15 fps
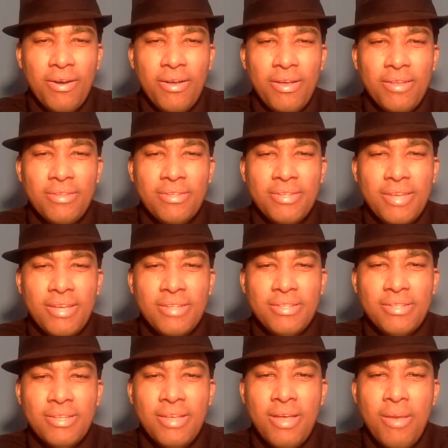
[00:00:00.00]

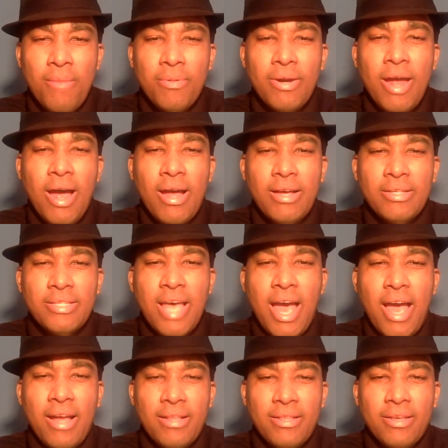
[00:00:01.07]
incest, but not
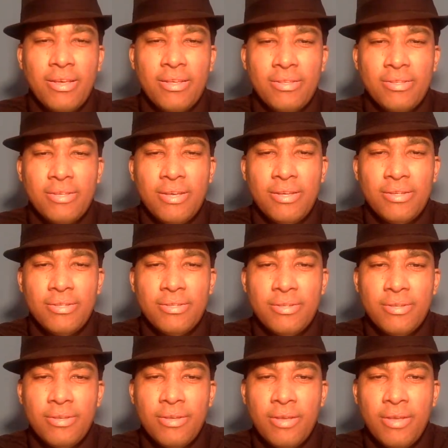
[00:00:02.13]
exact incest.
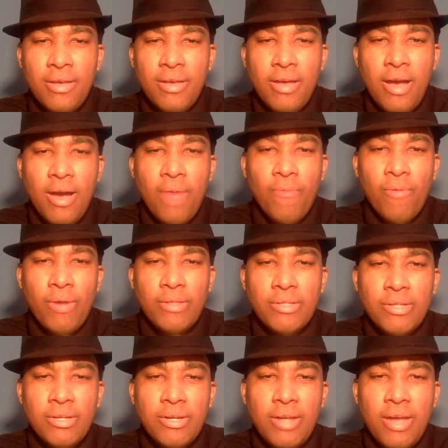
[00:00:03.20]
I'm
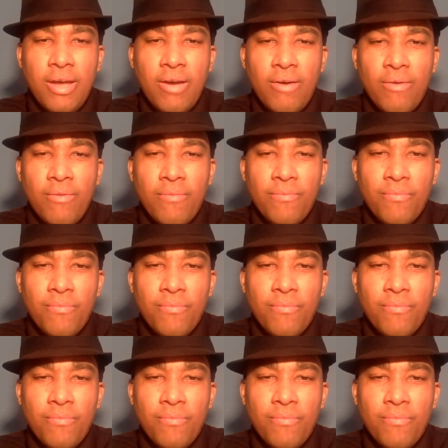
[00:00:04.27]
watching it now.